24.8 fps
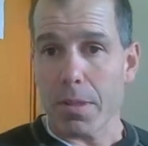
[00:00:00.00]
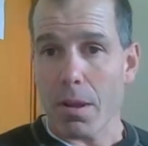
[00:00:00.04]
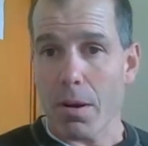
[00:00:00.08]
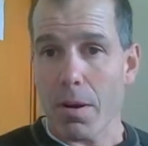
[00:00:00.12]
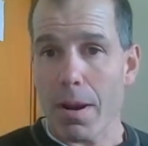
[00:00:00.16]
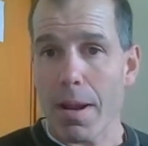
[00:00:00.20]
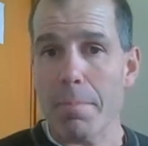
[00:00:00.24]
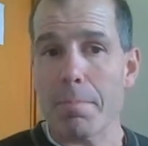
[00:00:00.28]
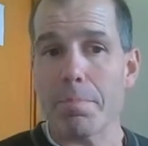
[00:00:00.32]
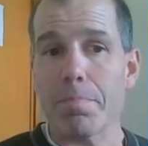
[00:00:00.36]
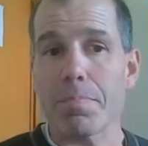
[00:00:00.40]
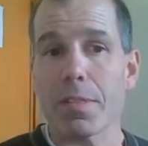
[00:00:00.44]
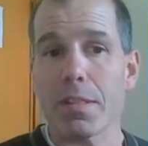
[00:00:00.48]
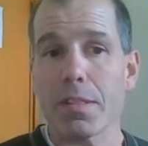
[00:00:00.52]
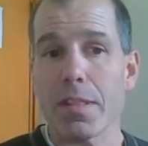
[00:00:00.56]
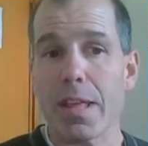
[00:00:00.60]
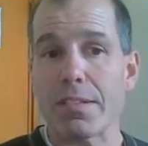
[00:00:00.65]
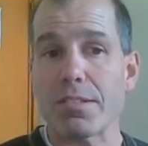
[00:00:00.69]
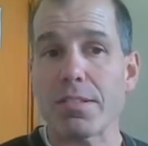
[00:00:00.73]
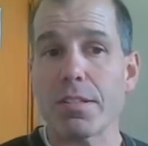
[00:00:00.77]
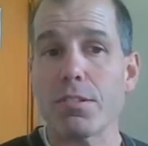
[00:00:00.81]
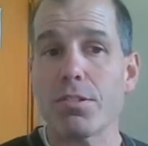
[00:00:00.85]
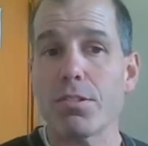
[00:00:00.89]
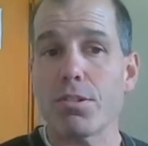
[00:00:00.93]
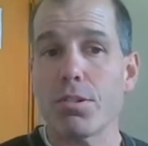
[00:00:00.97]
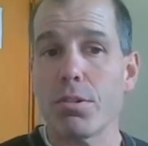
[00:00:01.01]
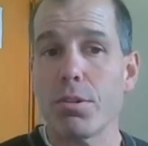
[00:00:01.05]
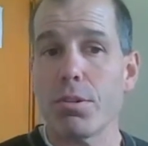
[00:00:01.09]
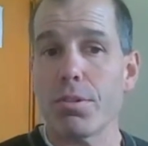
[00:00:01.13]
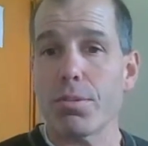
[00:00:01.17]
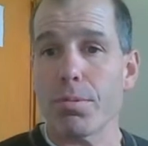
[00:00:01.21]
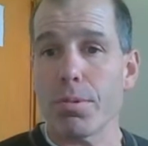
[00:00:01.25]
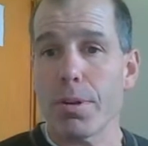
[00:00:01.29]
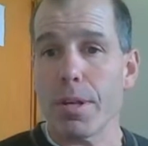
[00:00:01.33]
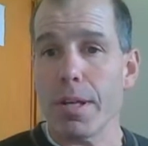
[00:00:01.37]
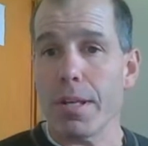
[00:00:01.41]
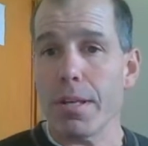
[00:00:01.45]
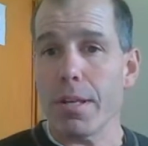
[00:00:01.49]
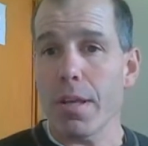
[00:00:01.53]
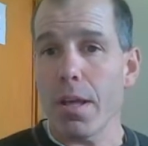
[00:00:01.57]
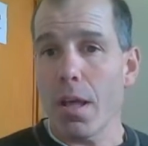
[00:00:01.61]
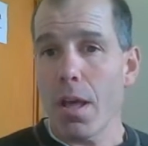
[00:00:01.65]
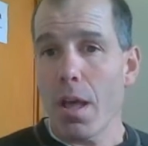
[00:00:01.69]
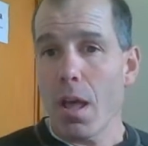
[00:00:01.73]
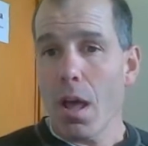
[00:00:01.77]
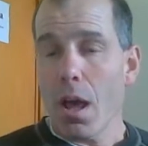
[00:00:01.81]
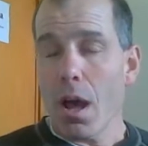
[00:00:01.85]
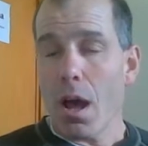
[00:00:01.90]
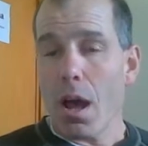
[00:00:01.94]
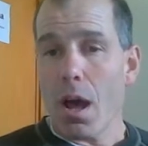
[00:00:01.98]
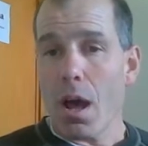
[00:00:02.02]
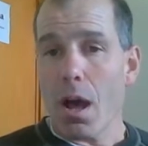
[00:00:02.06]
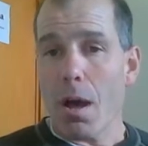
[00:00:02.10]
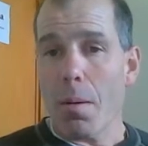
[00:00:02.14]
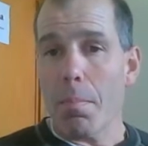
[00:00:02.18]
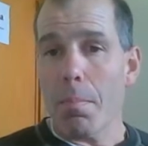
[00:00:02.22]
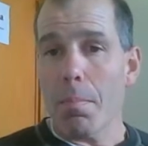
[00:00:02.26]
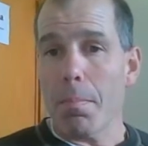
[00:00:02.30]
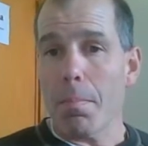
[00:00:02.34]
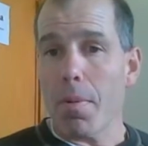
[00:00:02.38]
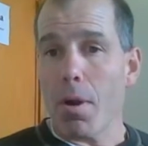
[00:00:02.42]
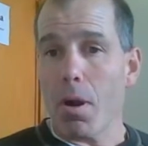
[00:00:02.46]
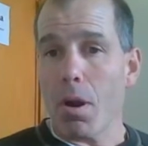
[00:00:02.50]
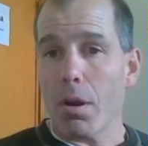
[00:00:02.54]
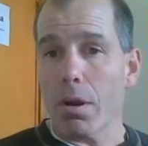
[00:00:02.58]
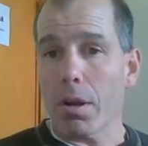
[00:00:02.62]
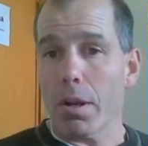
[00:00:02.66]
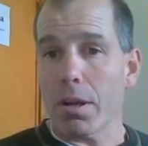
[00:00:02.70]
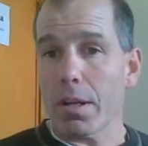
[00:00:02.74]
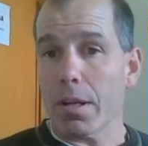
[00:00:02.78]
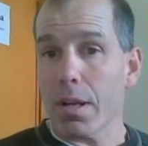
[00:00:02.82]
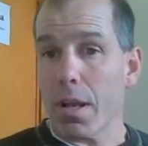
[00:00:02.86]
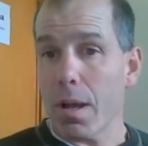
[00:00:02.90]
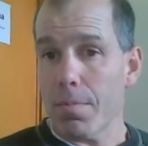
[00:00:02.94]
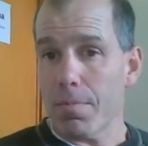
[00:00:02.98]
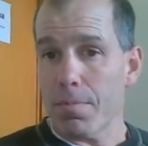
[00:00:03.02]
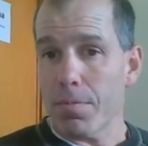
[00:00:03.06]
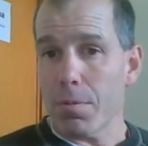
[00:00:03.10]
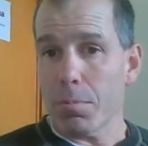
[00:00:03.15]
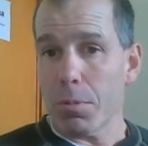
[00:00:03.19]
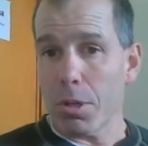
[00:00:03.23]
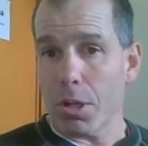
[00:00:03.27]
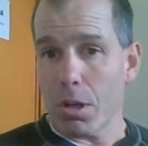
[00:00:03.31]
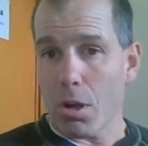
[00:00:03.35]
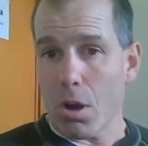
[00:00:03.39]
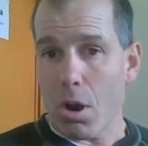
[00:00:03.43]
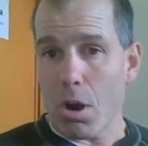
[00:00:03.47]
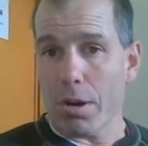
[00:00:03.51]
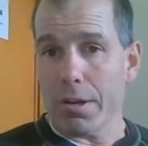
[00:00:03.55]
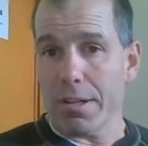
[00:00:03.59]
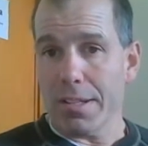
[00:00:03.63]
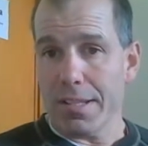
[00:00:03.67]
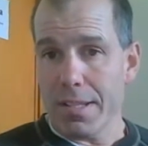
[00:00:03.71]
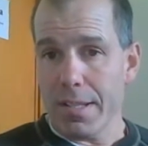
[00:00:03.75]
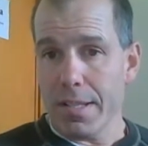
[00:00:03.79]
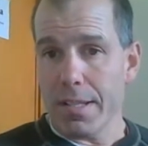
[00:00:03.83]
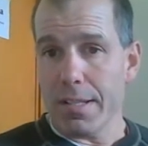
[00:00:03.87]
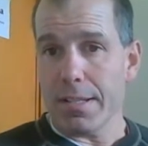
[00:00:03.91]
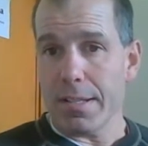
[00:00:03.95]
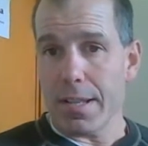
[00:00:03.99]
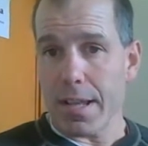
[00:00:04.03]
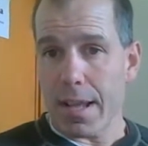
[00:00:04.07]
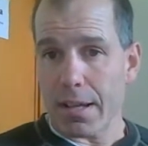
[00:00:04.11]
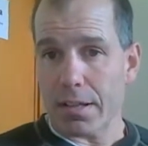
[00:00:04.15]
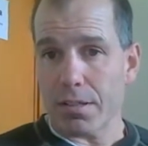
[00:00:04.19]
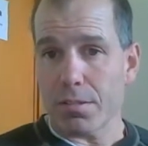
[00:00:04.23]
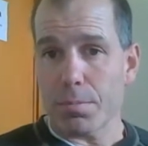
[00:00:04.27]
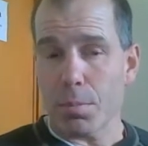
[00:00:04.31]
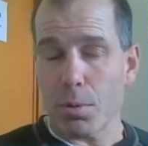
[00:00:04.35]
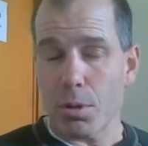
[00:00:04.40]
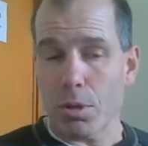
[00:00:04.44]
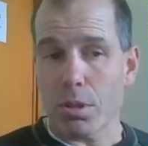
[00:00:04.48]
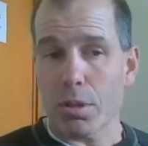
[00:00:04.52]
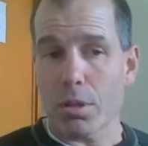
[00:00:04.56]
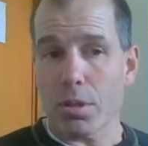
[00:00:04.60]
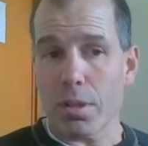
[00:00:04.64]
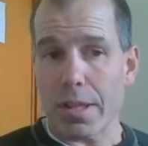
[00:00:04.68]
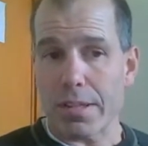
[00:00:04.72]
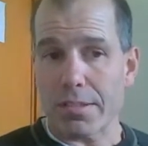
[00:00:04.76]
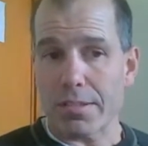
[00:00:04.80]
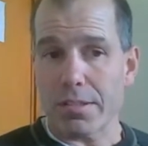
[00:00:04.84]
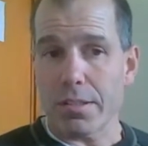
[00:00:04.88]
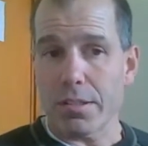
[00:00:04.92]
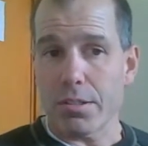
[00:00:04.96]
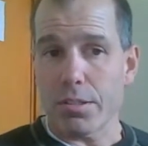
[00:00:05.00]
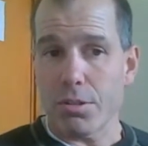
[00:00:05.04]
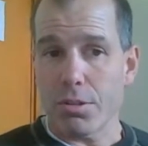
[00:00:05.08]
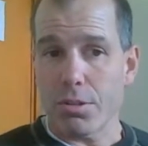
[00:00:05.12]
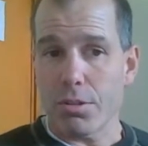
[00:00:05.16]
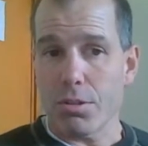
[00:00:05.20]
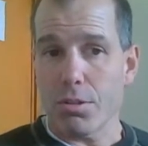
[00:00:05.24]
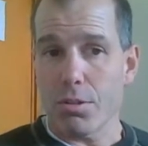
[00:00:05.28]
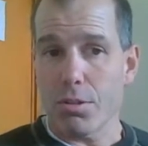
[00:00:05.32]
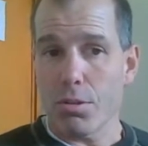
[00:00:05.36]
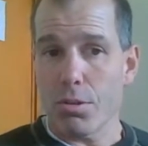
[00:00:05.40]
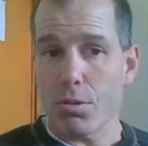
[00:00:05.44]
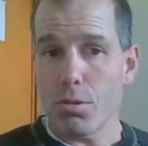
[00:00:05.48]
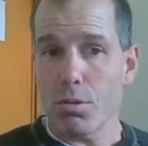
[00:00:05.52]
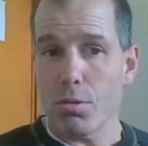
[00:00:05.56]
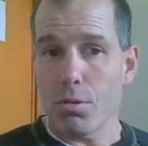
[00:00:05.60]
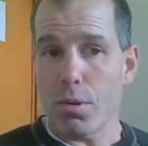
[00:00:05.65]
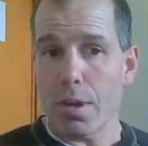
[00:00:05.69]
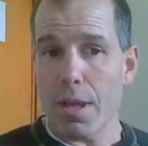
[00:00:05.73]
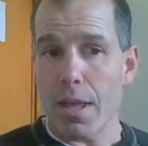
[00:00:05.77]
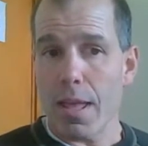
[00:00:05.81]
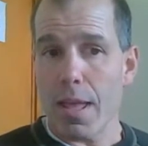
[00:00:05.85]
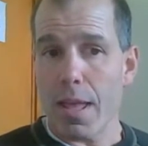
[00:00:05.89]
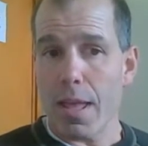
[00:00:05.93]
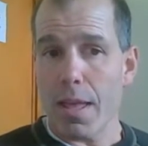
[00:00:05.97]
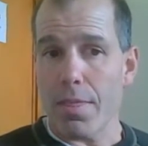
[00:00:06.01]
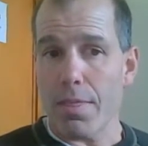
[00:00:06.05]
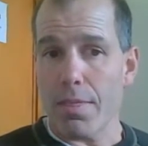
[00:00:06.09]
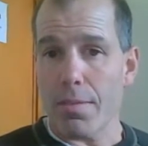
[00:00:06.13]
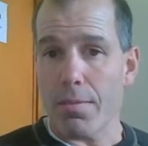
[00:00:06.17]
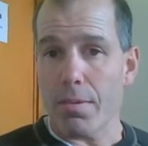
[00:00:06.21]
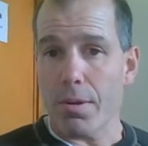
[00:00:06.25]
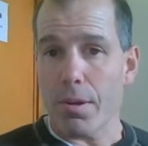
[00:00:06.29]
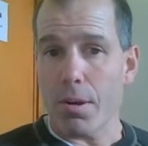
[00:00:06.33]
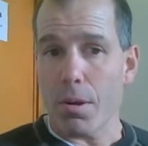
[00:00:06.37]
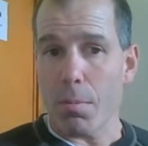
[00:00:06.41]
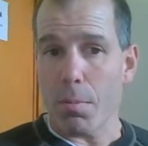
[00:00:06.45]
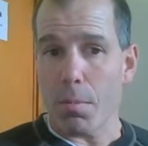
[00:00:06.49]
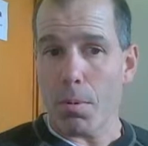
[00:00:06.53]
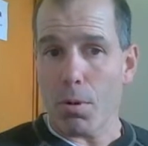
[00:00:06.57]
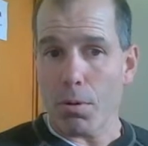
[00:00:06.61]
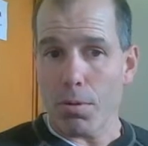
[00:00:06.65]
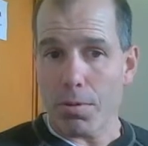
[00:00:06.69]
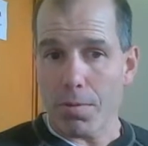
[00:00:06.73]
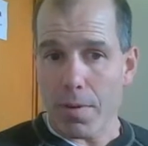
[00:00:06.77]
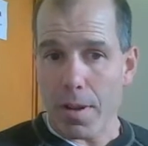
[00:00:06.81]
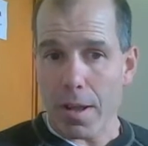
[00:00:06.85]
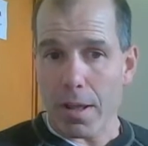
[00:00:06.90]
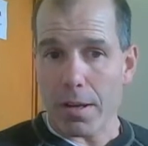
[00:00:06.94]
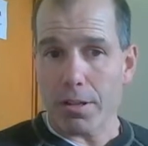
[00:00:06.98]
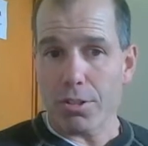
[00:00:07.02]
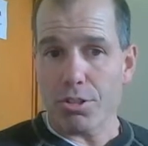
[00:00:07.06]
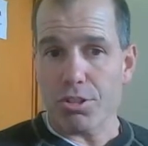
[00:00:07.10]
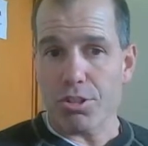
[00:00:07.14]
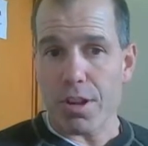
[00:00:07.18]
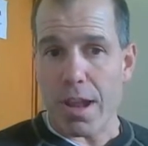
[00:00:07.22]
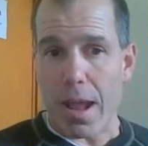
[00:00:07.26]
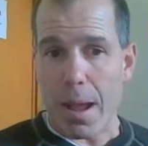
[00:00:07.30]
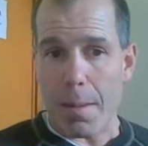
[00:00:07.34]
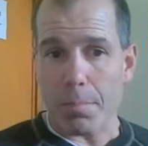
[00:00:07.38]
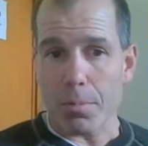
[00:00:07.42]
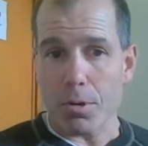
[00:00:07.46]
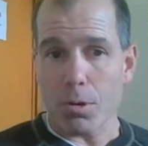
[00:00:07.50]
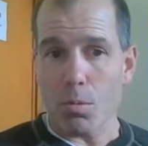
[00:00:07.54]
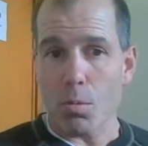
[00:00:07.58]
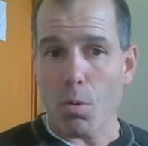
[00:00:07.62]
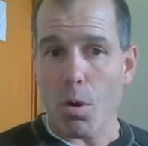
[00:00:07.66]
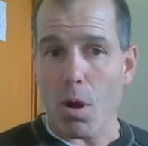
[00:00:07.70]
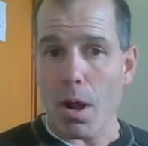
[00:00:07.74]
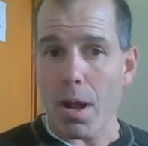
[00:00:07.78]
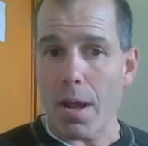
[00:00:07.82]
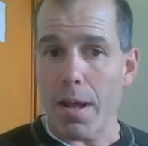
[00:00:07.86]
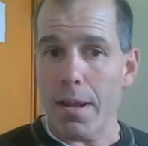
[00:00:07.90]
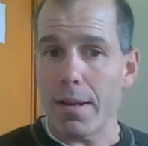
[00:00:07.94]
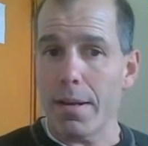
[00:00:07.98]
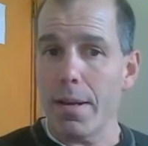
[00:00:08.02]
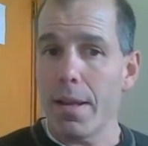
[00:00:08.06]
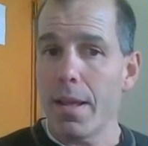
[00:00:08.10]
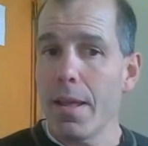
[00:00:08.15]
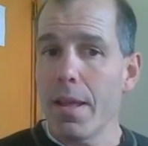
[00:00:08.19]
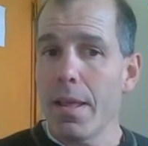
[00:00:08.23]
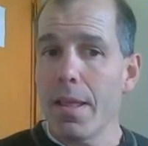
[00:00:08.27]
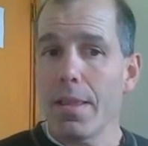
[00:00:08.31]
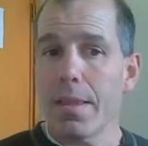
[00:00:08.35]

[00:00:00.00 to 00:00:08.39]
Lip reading: All right. Lessons 2 and 3 are going to come from the GuardKey textbook. Lesson 2 and 3 are both found in Chapter 1.